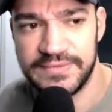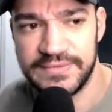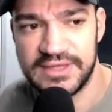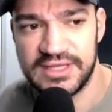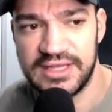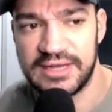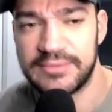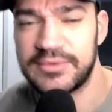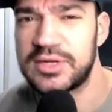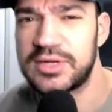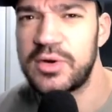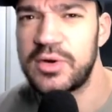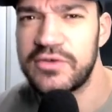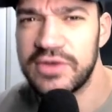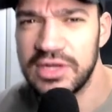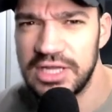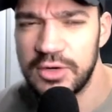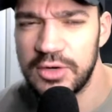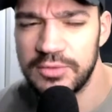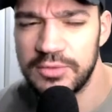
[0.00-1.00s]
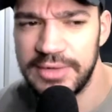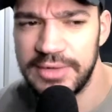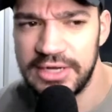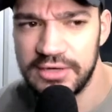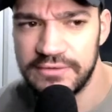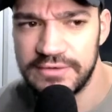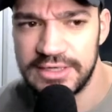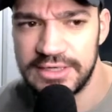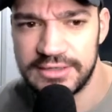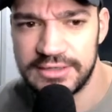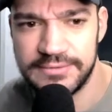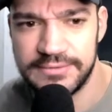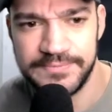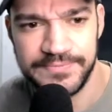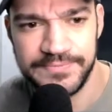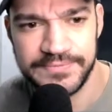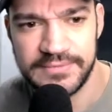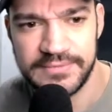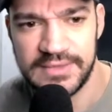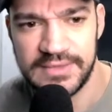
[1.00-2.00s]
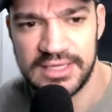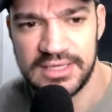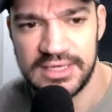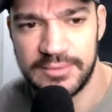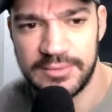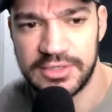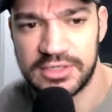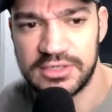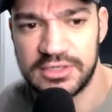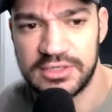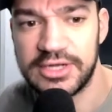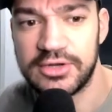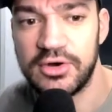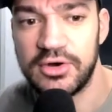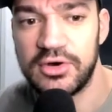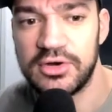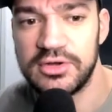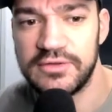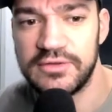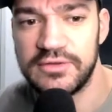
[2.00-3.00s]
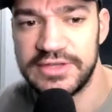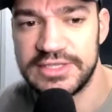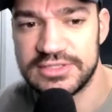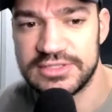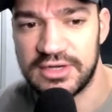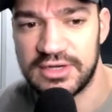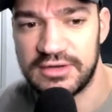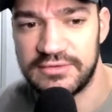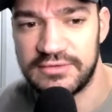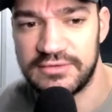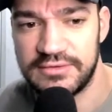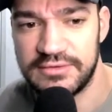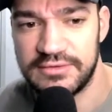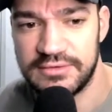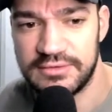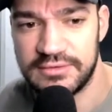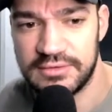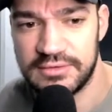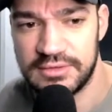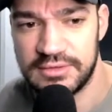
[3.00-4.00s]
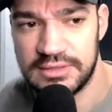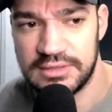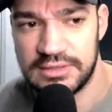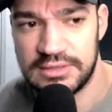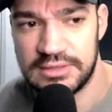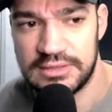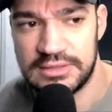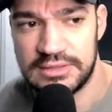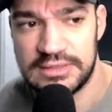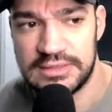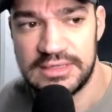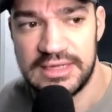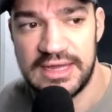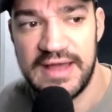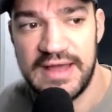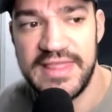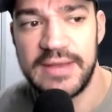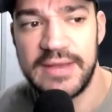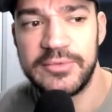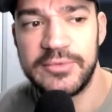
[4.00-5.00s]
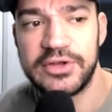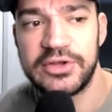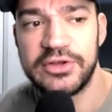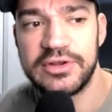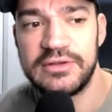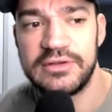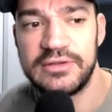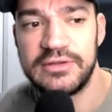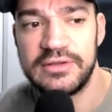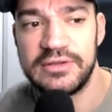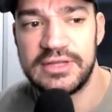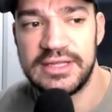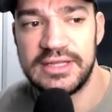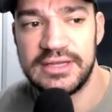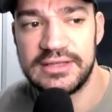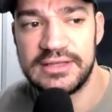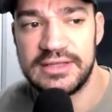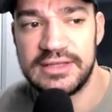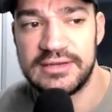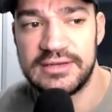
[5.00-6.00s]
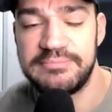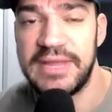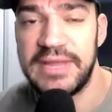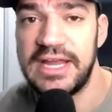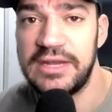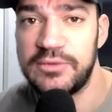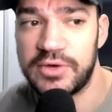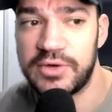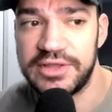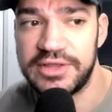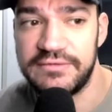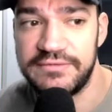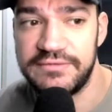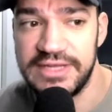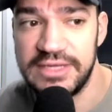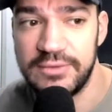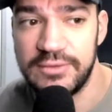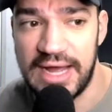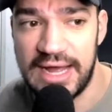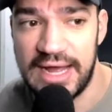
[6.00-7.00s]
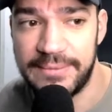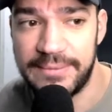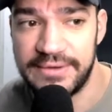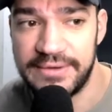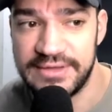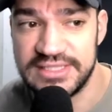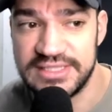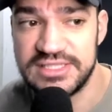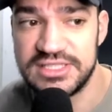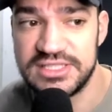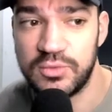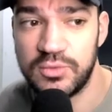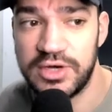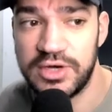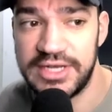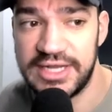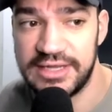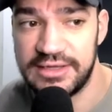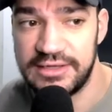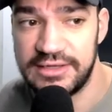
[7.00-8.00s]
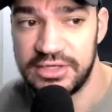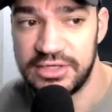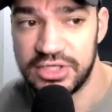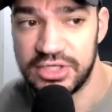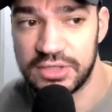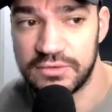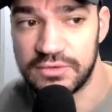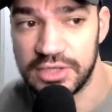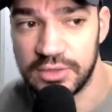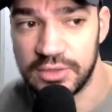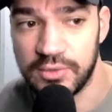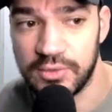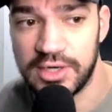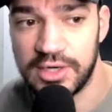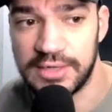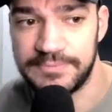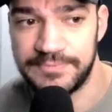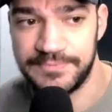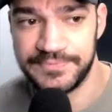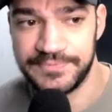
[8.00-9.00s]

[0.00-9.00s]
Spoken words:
Then I'm going to go over to the lower band over here. I'm going to click all of these off. And then I'm going to go to the main one, the VWAP. This is the one that you really want.